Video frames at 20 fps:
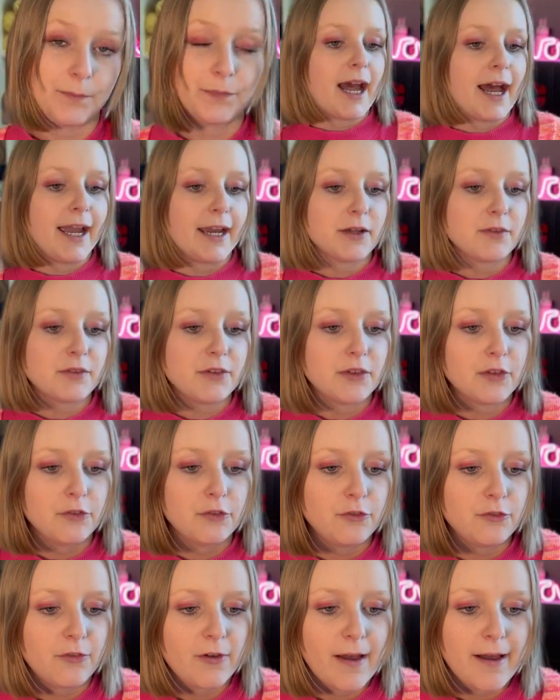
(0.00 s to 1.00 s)
I also
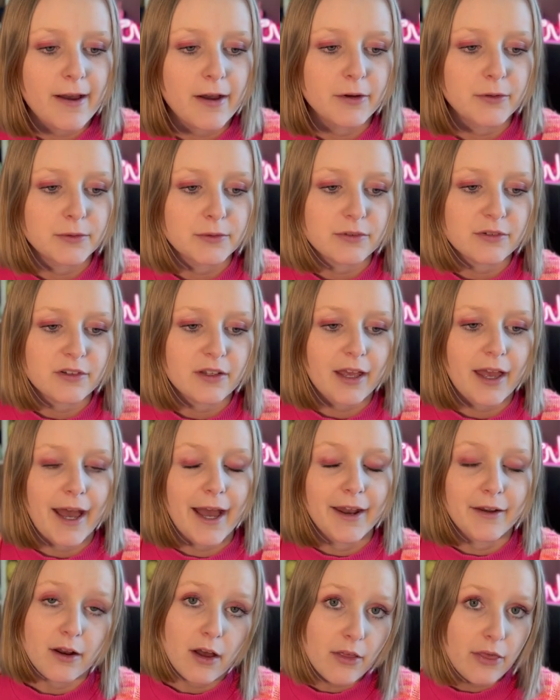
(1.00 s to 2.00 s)
found
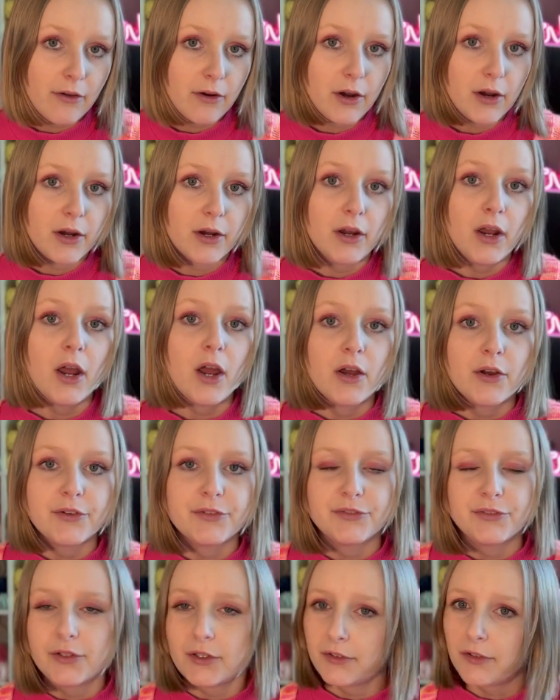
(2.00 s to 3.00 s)
another
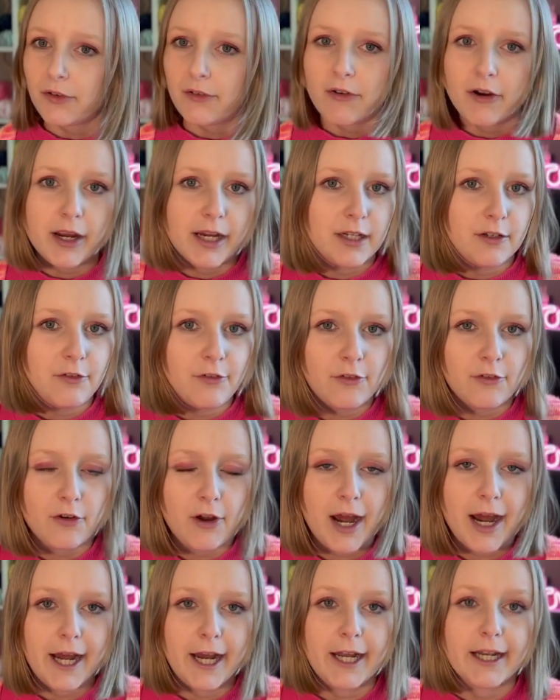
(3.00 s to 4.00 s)
Totoro and
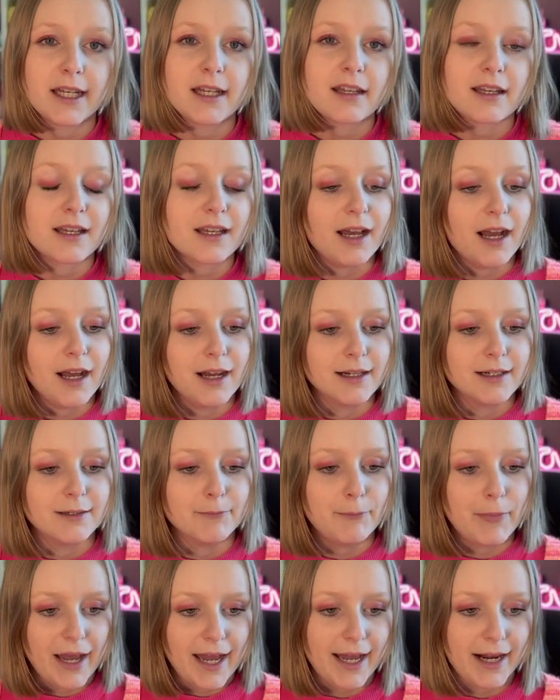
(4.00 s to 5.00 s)
Friend
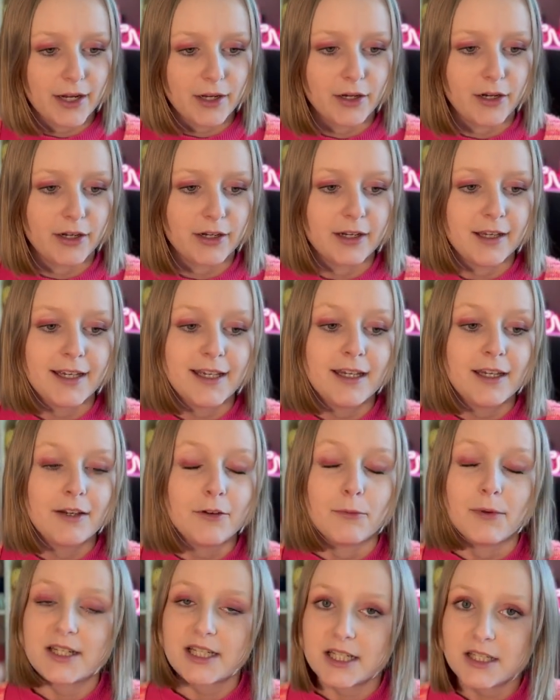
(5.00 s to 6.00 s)
pattern,
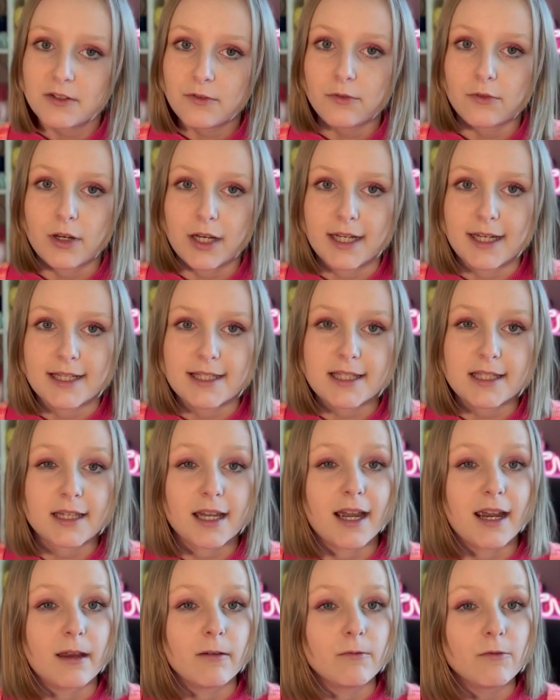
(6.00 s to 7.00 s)
which is free this
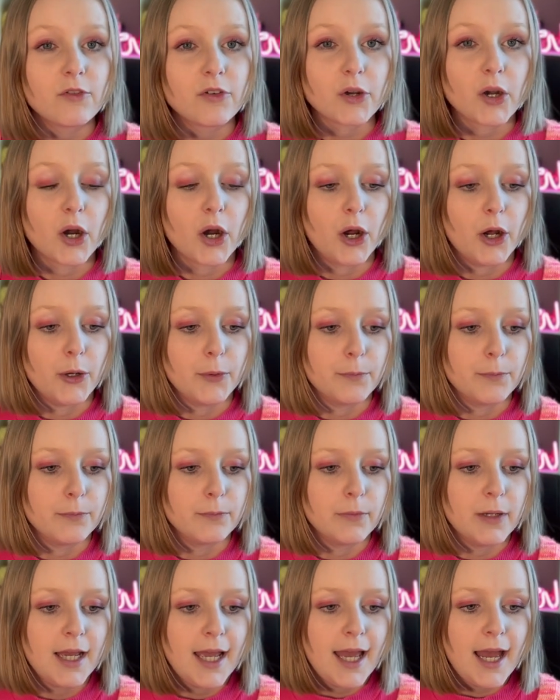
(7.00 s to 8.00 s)
time
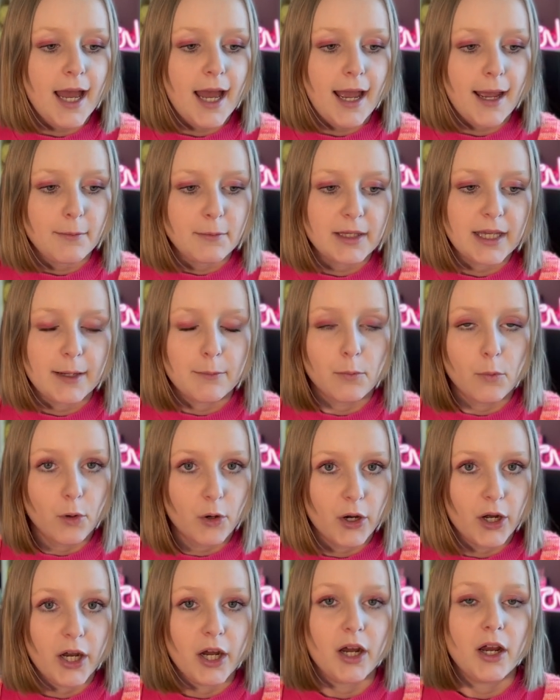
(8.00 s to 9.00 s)
from
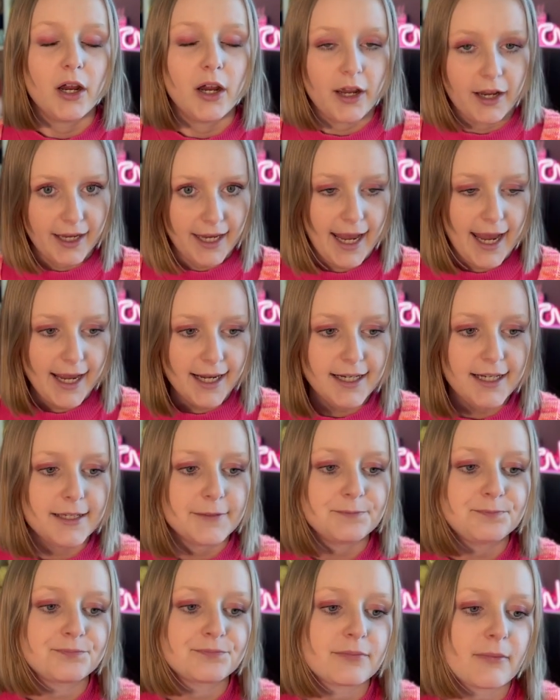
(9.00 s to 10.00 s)
AmiAmor again,
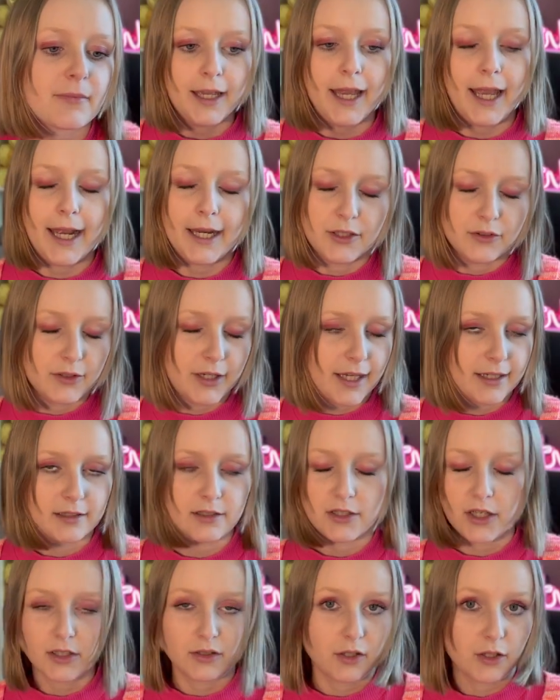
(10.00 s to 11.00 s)
and you can
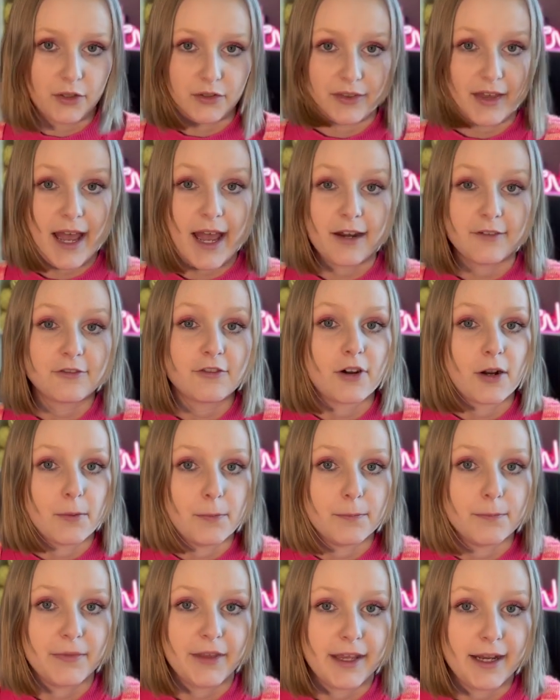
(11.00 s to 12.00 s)
download that
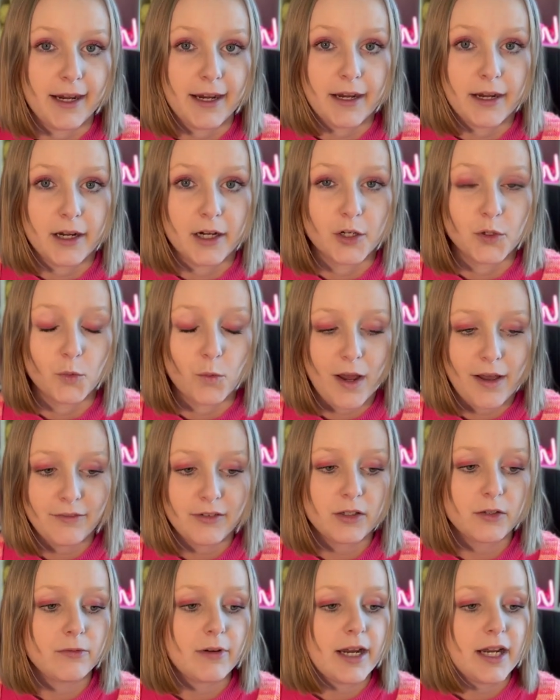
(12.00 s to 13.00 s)
from their
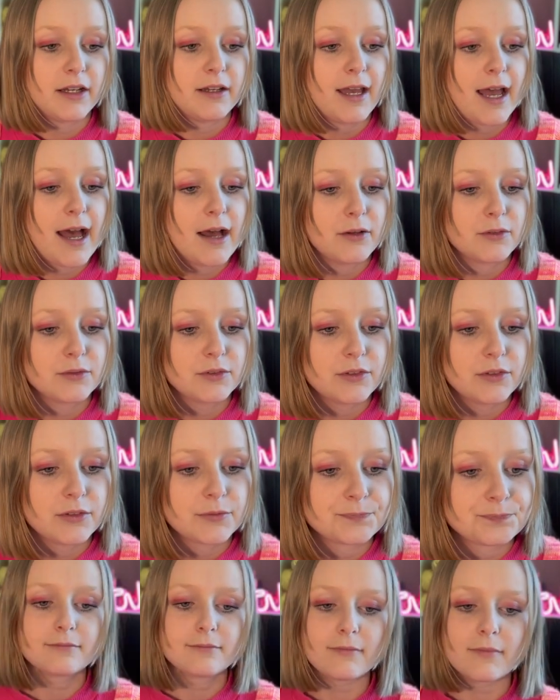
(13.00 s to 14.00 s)
Ravelry account.
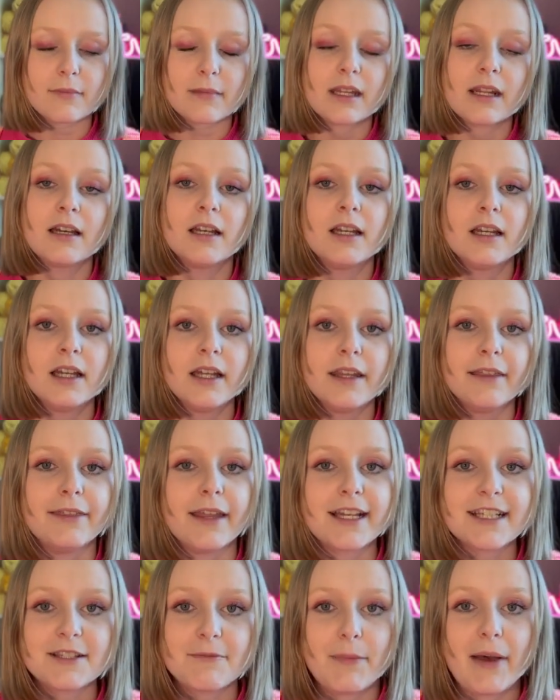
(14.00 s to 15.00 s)

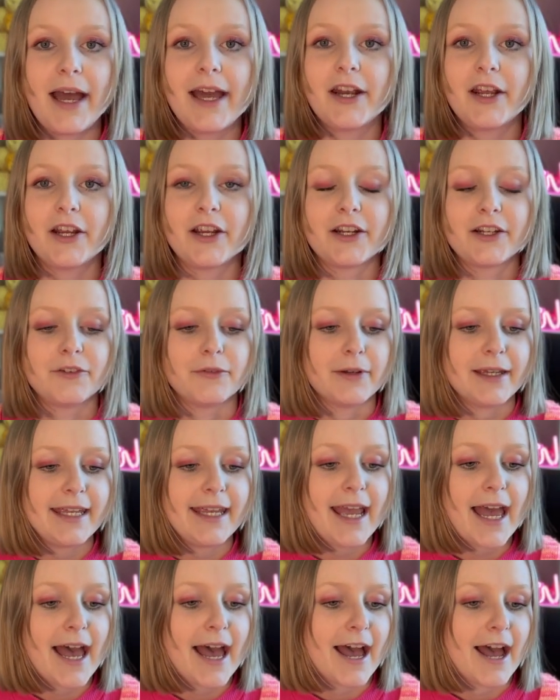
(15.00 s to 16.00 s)
Next pattern, we
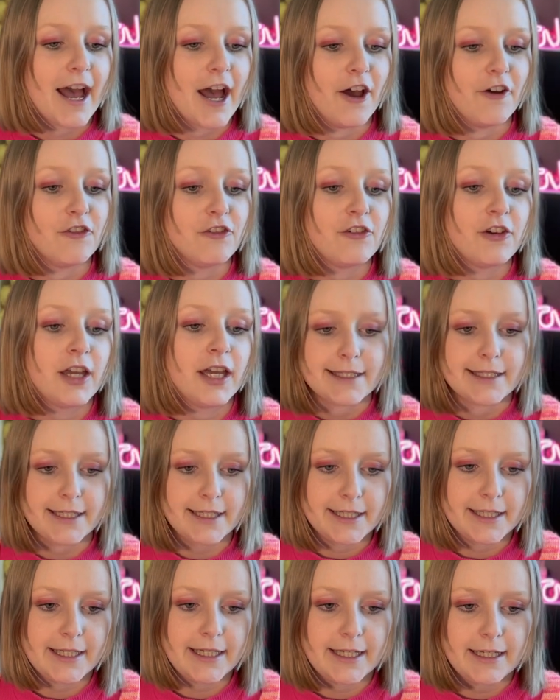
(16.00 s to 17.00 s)
have
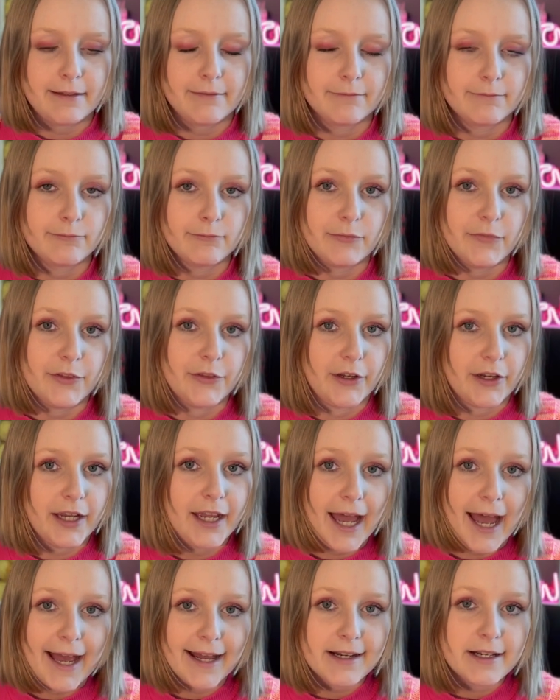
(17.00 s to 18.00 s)
Gigi the
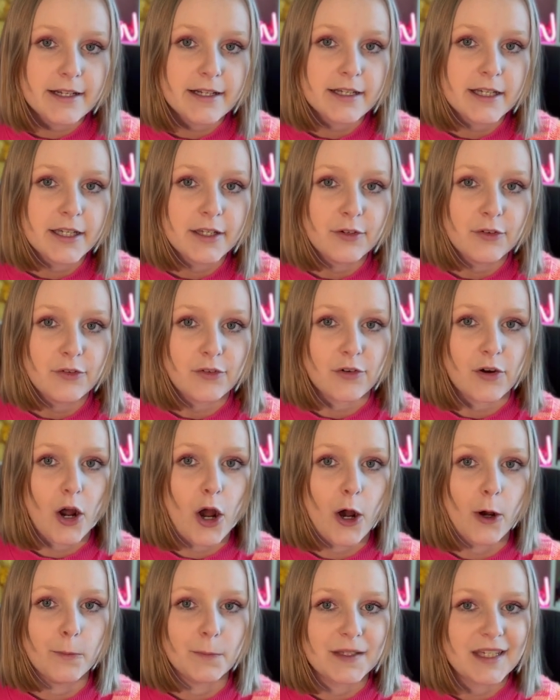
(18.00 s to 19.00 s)
cat
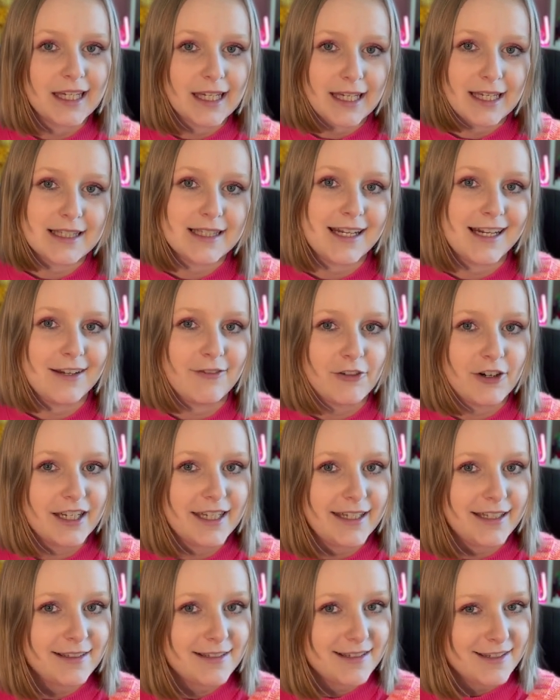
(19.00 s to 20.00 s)
from Kiki's Delivery
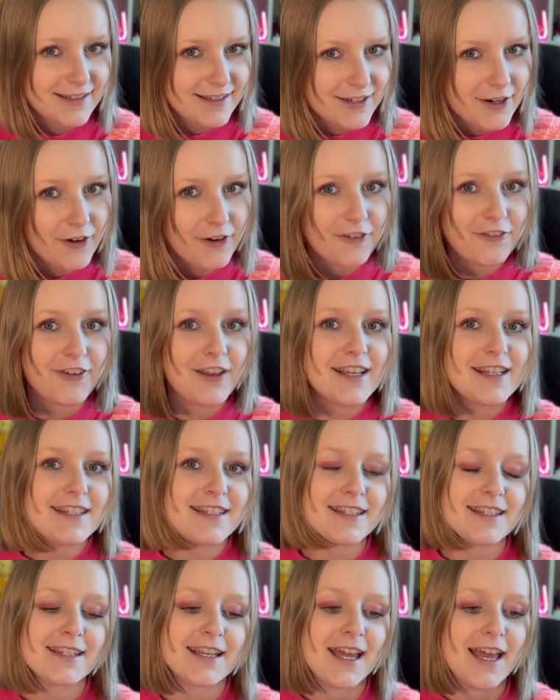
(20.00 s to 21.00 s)

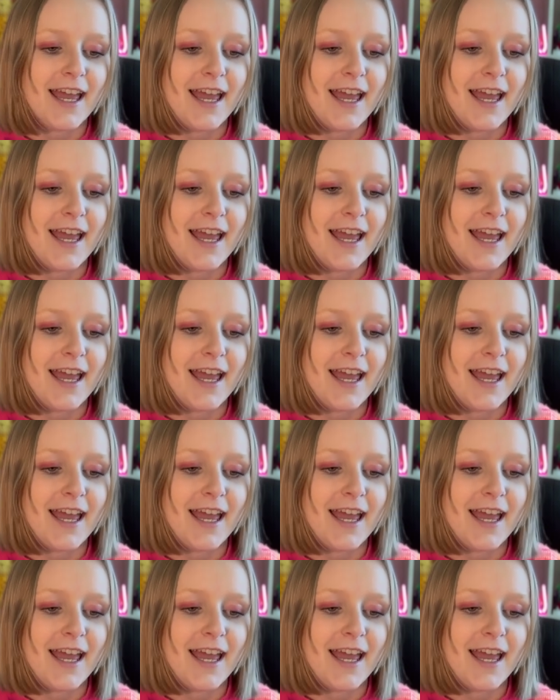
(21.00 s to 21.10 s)
Service.